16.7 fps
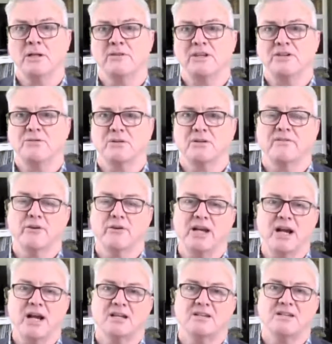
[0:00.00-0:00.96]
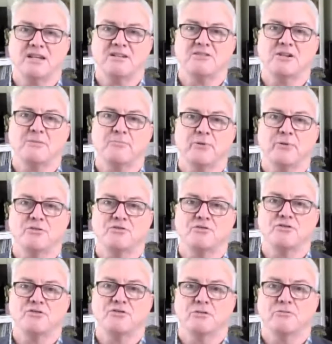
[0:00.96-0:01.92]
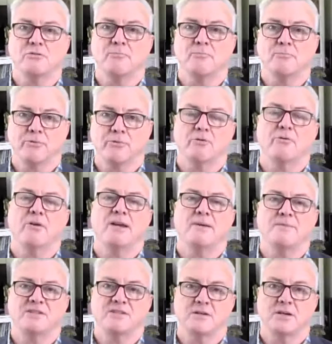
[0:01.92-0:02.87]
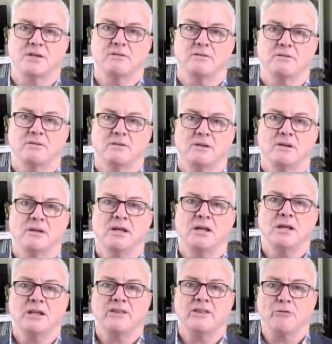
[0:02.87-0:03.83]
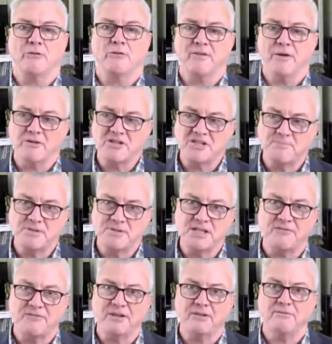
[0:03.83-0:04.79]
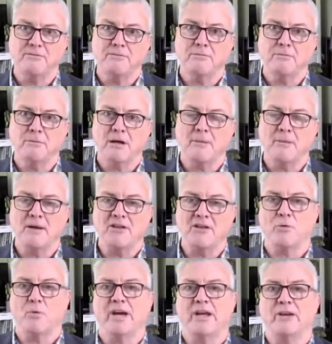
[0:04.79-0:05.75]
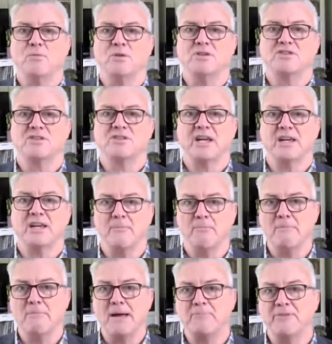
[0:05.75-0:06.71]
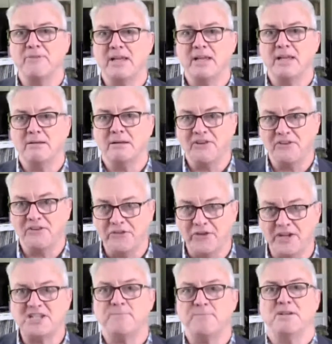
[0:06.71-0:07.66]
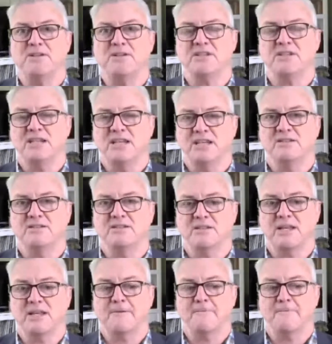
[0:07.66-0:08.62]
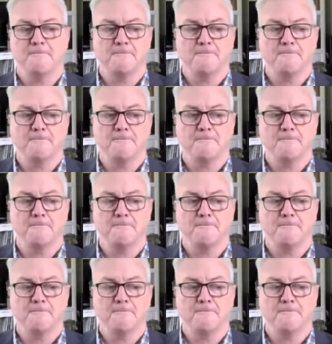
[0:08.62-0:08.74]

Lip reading: They took a very architected approach to program design. They were very specific about the way in which they mapped their assessments into that